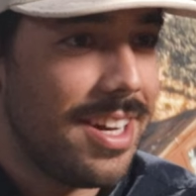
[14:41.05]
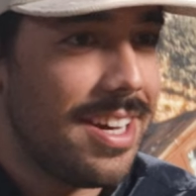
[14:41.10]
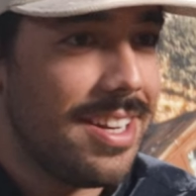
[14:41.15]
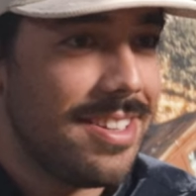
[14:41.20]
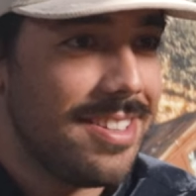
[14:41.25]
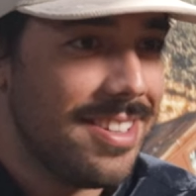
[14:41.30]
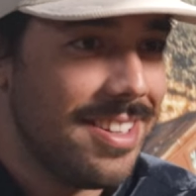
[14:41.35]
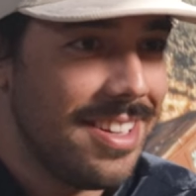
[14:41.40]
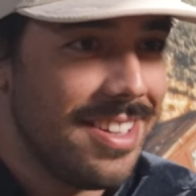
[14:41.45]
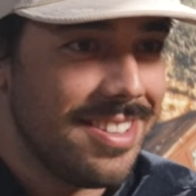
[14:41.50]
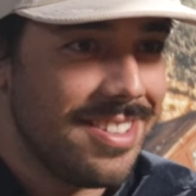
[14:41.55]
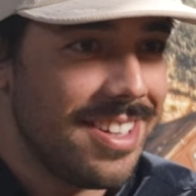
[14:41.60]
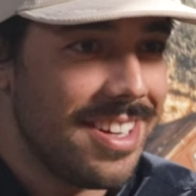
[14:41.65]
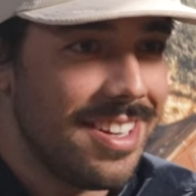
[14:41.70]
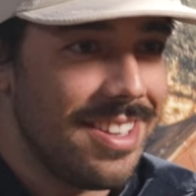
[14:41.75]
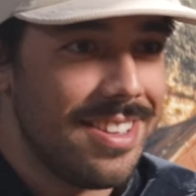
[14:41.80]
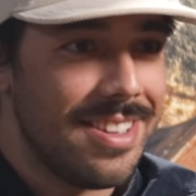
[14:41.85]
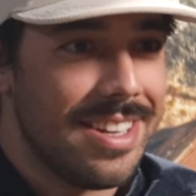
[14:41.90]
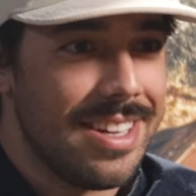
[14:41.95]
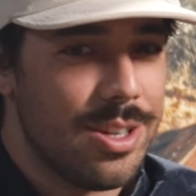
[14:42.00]
kind
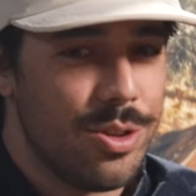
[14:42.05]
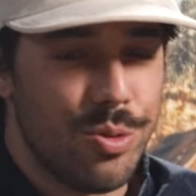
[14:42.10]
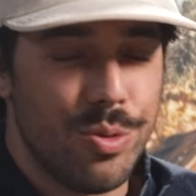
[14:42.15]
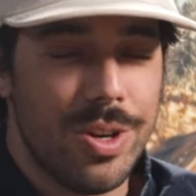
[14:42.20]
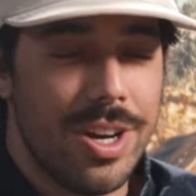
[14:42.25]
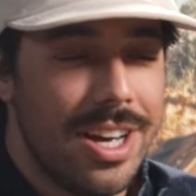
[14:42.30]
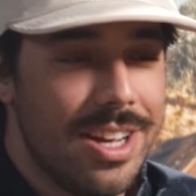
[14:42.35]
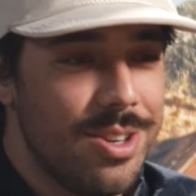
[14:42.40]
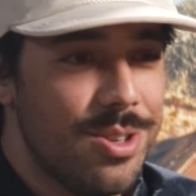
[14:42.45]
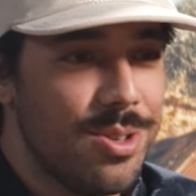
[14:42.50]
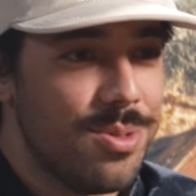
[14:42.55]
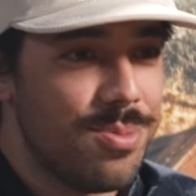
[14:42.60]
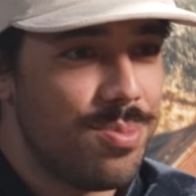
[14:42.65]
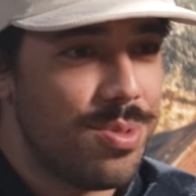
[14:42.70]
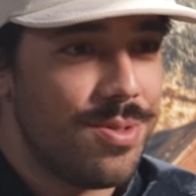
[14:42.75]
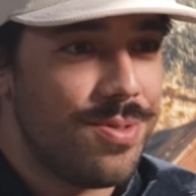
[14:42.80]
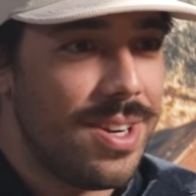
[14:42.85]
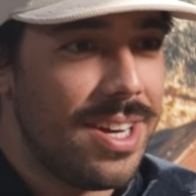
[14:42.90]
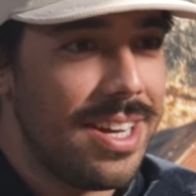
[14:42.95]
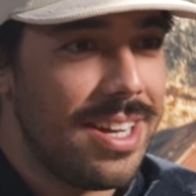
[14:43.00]
of like, well, I don't
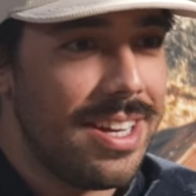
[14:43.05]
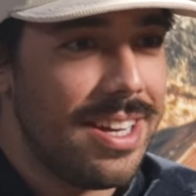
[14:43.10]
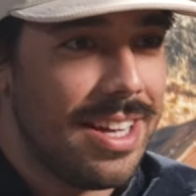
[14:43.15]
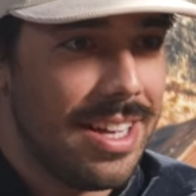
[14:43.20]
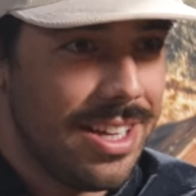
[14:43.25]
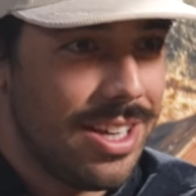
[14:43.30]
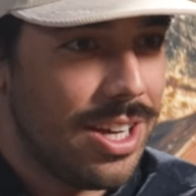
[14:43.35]
provide,